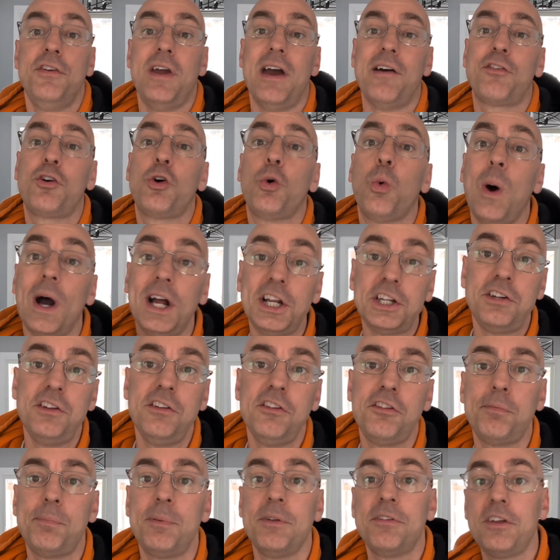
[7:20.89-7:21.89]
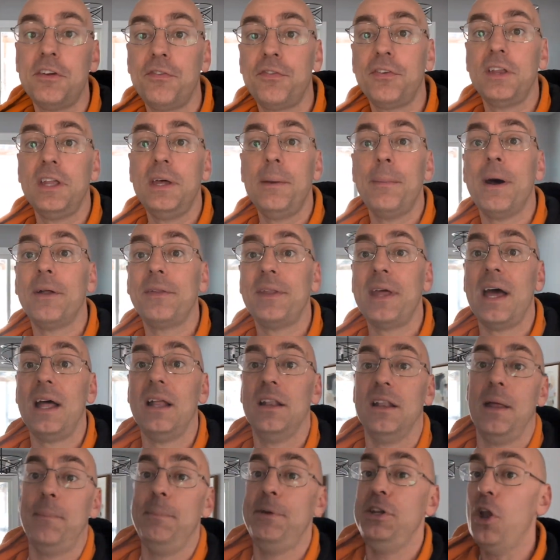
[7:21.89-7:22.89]
If you have questions specifically about
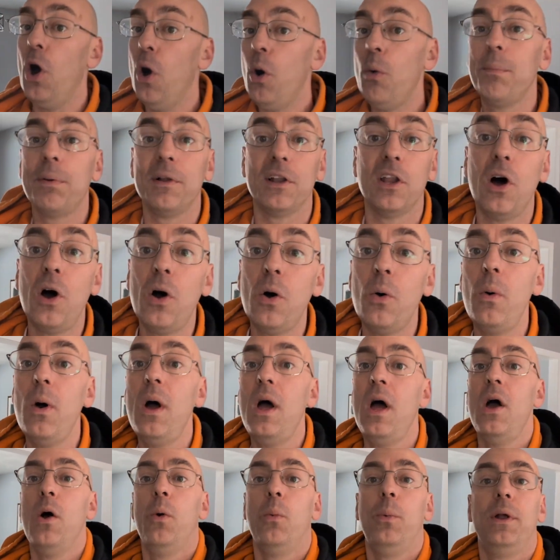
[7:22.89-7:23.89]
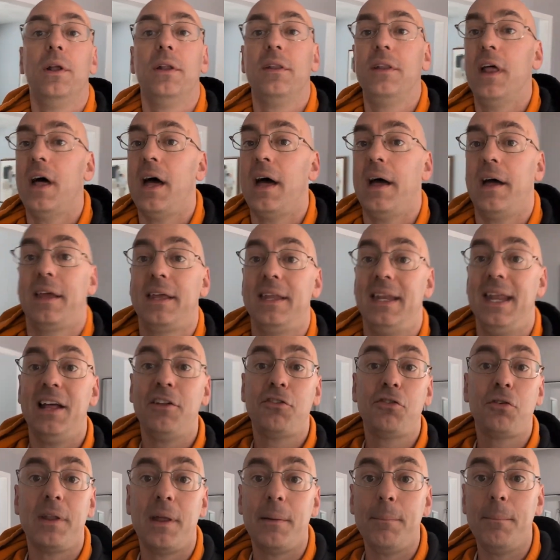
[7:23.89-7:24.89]
that, let me know below. I
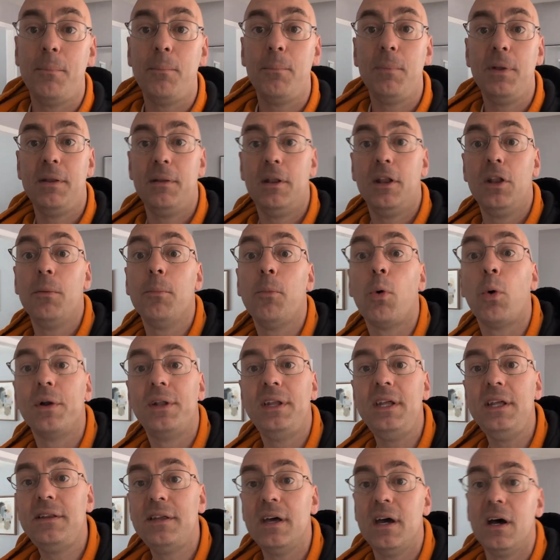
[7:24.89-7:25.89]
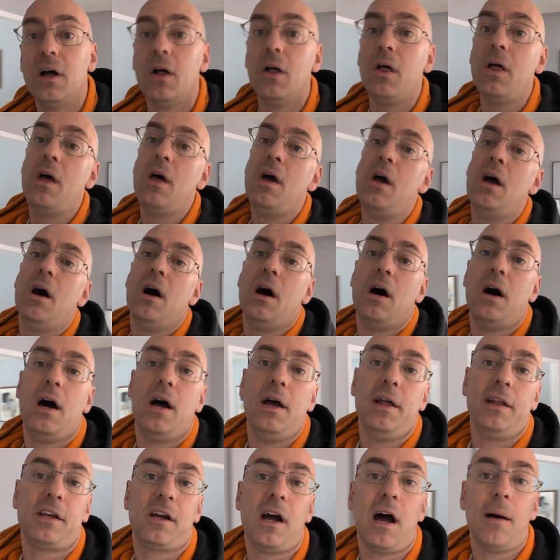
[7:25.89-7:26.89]
can answer them in a little more detail.
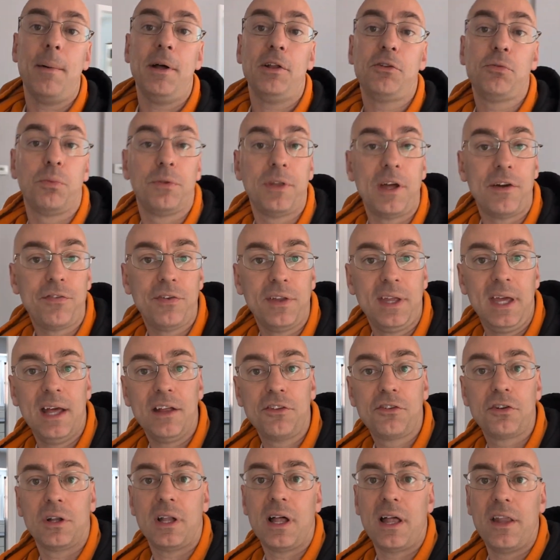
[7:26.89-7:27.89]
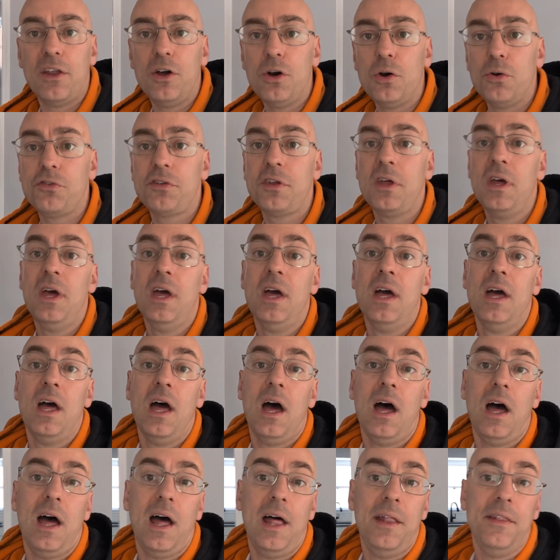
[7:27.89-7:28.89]
In comments, we'll definitely answer a lot of those.
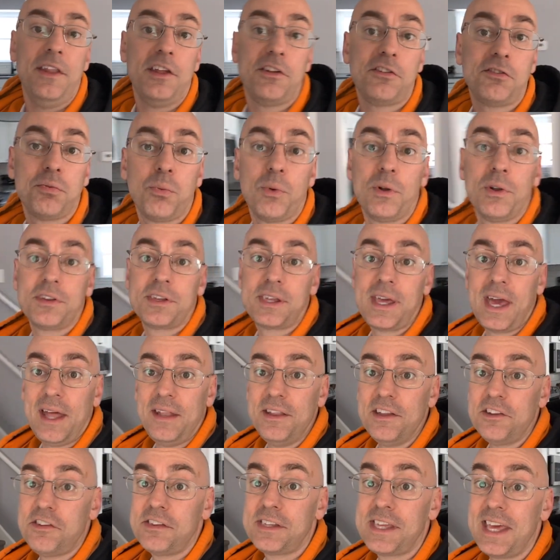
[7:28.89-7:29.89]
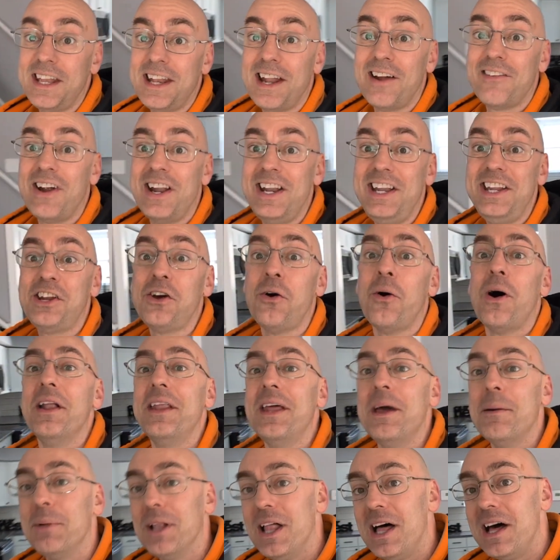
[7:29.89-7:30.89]
And this, once again, this is getting ready to
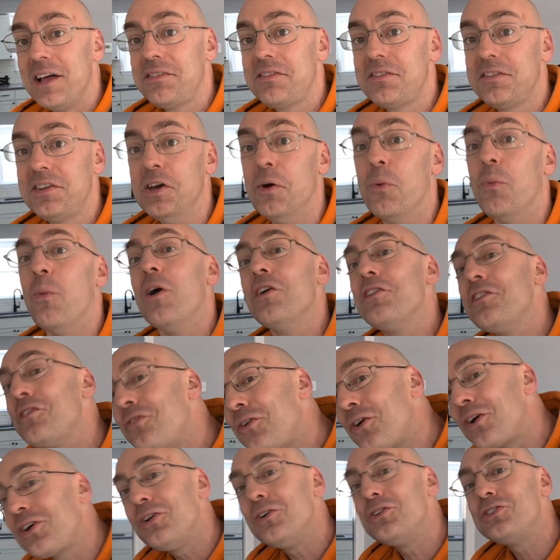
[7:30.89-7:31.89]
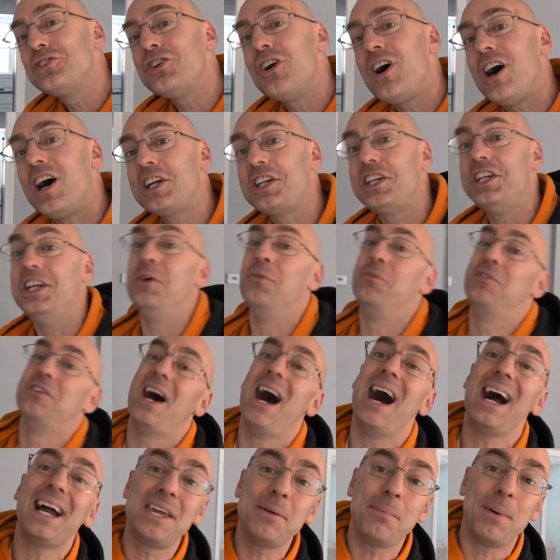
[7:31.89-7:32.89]
go on the MLS. It wasn't foreclosure auction, it
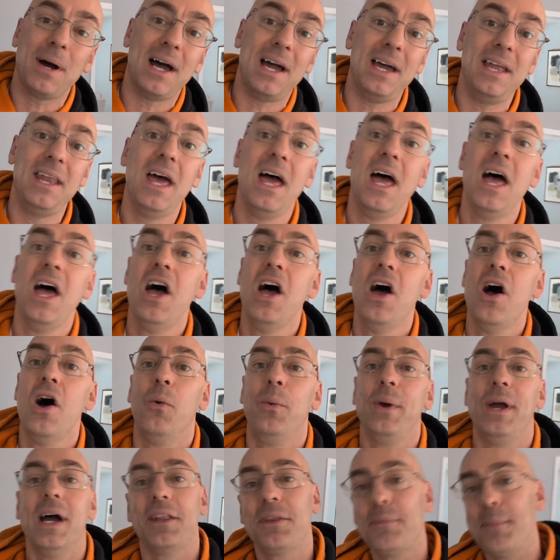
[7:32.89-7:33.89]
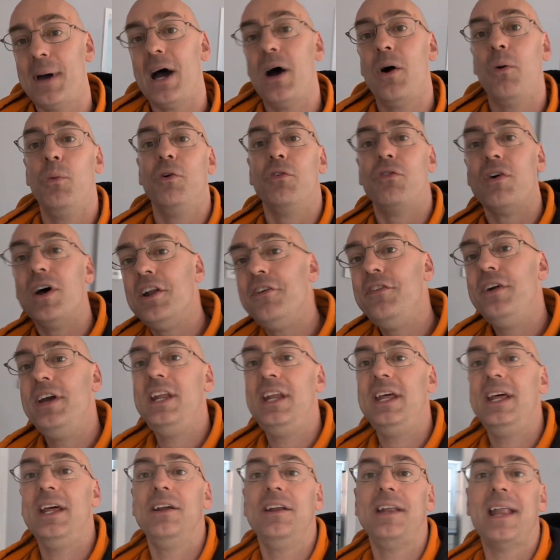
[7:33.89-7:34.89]
was occupied. We got them out, we
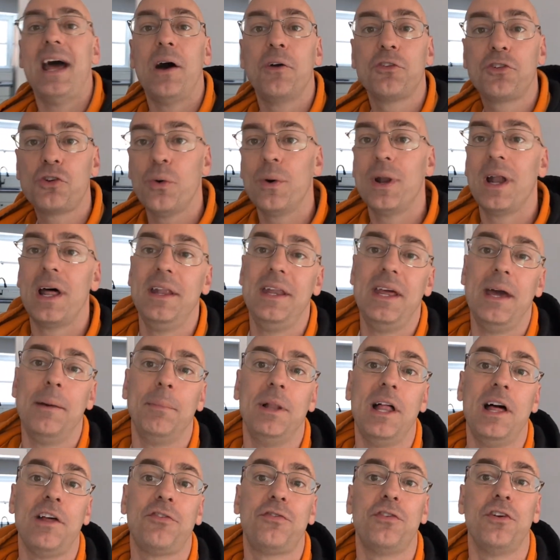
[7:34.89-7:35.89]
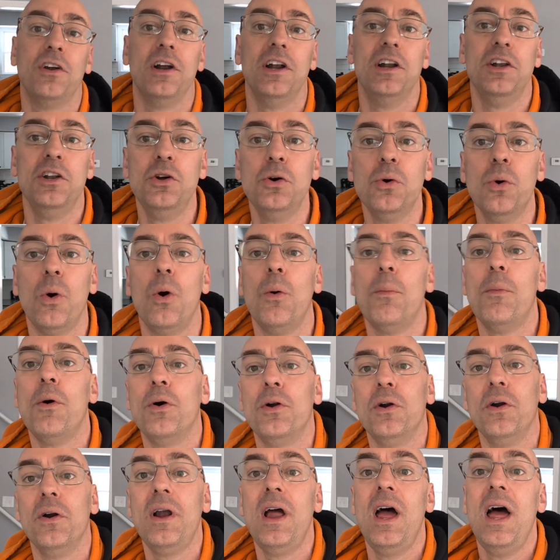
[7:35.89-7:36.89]
renovated it. Now it's going on the MLS for a new
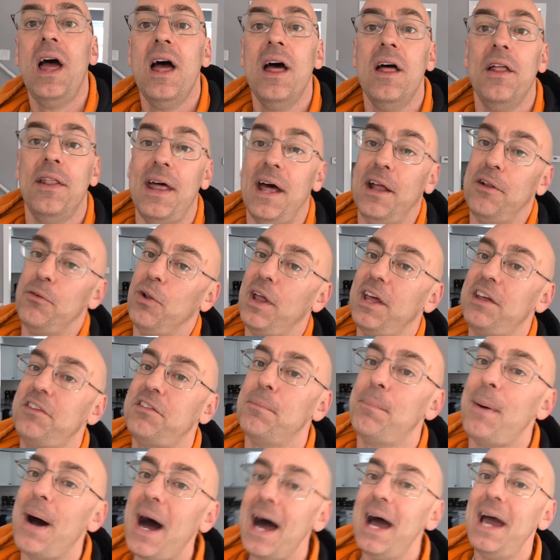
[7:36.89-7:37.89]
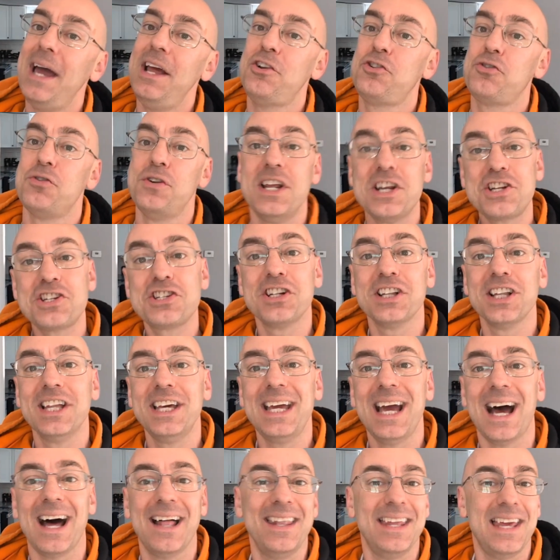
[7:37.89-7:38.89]
homeowner that likes to buy
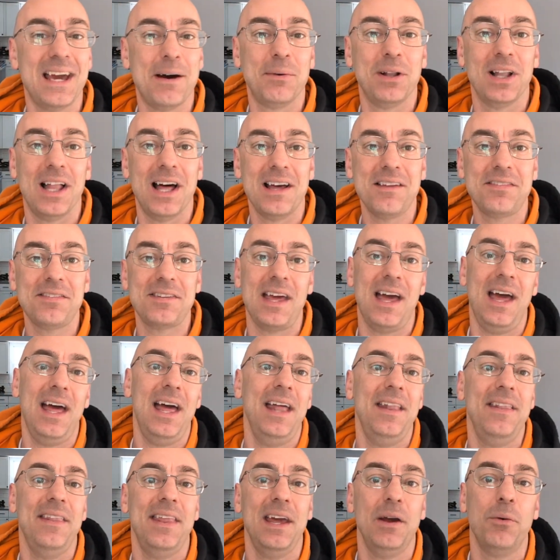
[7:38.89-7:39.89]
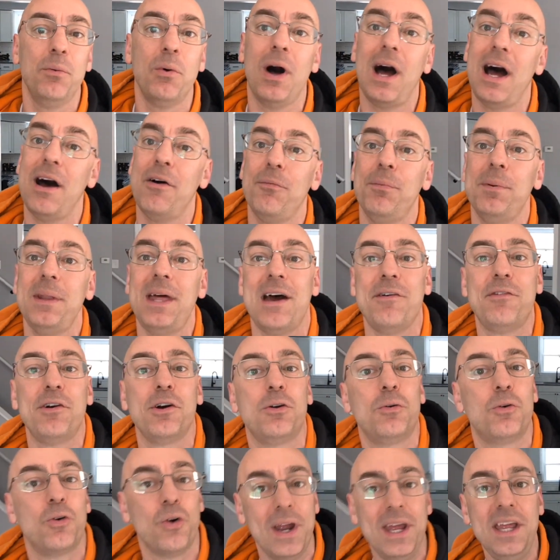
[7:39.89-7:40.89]
traditionally on the MLS, and they will hopefully
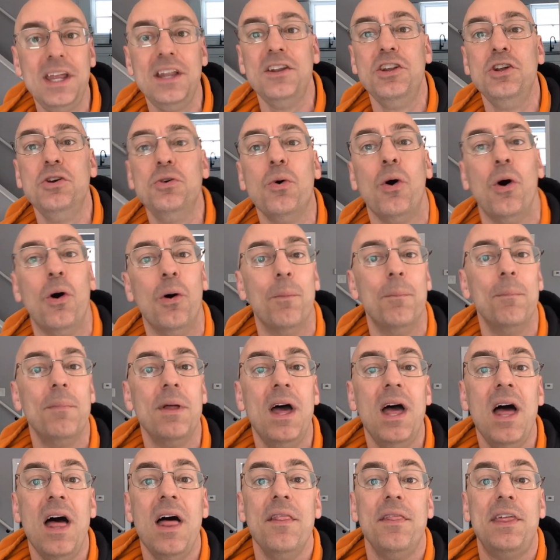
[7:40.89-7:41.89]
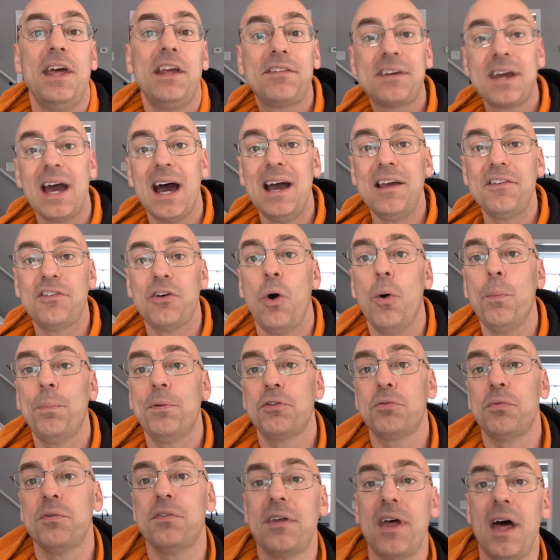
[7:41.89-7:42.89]
have a great new home. Thanks, guys.
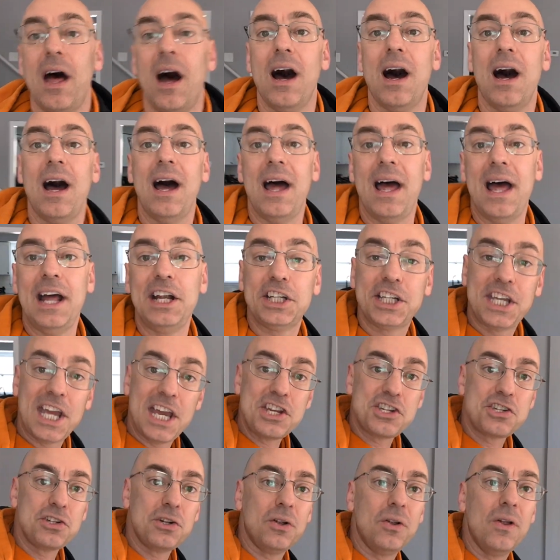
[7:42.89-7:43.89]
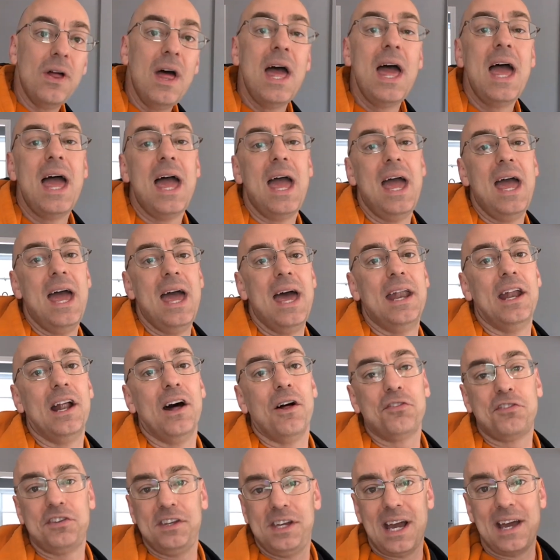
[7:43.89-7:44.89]
Hope this was educational,
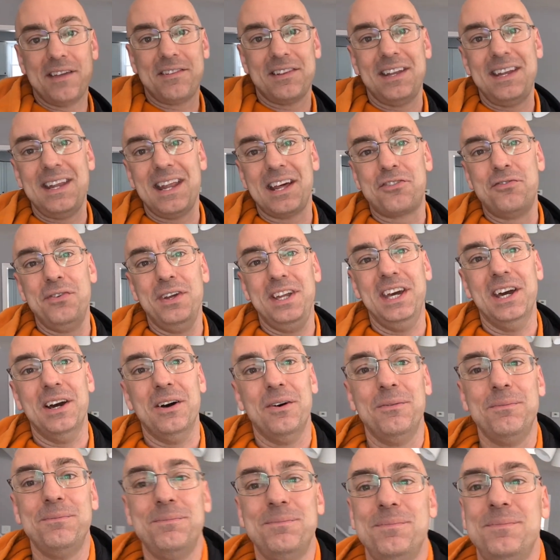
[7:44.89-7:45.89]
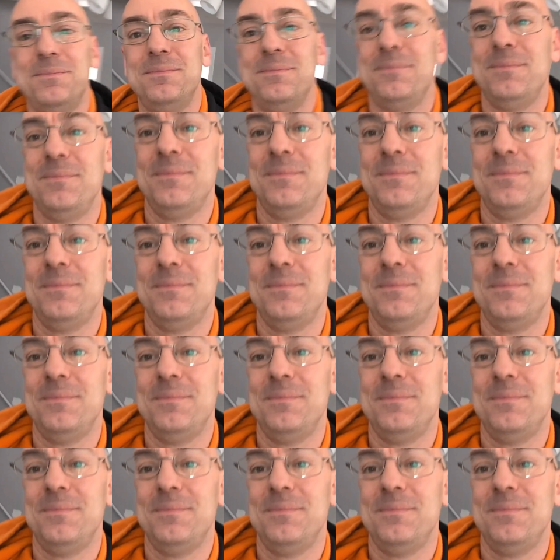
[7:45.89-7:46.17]
and I'll see you guys on the next video.